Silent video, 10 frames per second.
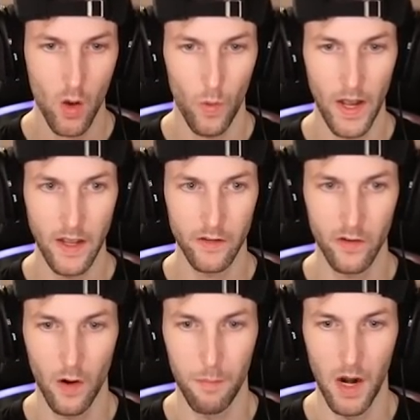Why is
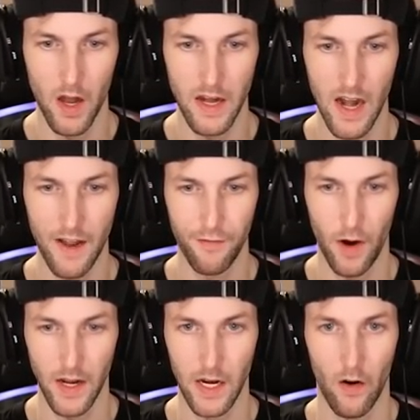there a bloody knife
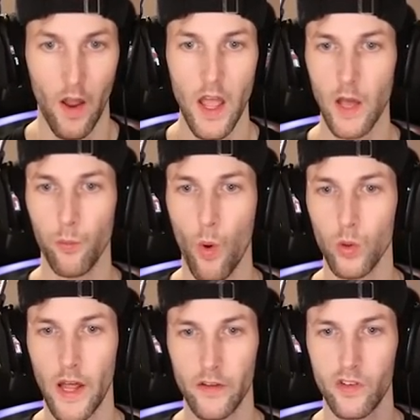right here? It
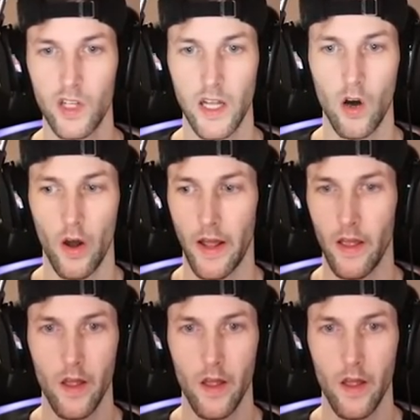won't let us click on it.